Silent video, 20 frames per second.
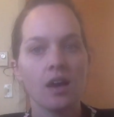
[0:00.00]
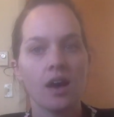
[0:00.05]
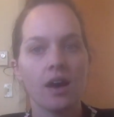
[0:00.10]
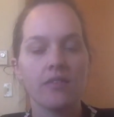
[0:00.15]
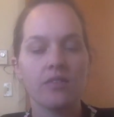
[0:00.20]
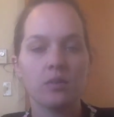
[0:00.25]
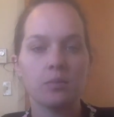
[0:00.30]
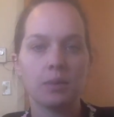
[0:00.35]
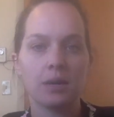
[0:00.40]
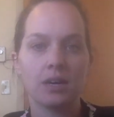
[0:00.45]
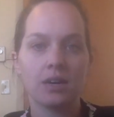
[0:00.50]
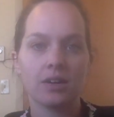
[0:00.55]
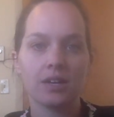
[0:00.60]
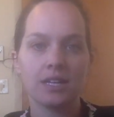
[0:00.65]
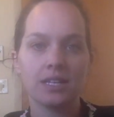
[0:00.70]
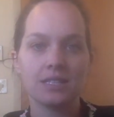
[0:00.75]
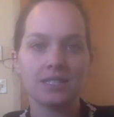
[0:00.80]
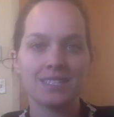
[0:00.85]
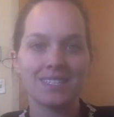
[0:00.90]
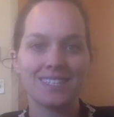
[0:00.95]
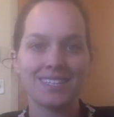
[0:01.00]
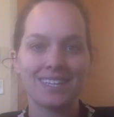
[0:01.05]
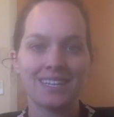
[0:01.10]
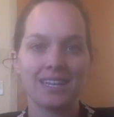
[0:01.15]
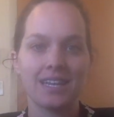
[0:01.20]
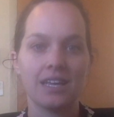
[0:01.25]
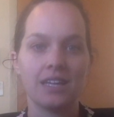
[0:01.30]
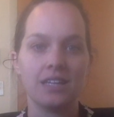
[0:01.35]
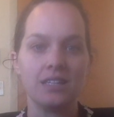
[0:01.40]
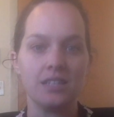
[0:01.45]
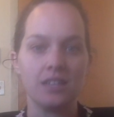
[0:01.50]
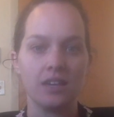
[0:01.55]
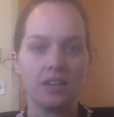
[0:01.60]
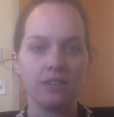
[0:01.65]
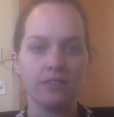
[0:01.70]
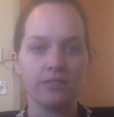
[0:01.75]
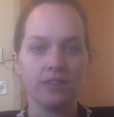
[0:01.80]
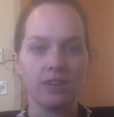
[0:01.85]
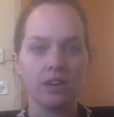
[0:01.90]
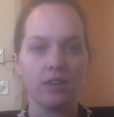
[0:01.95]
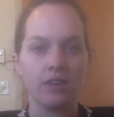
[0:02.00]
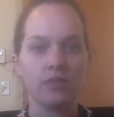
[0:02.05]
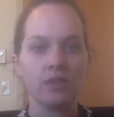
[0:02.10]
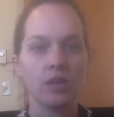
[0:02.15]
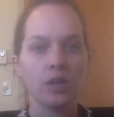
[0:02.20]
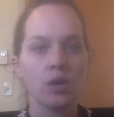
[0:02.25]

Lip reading: of Americans get enough of.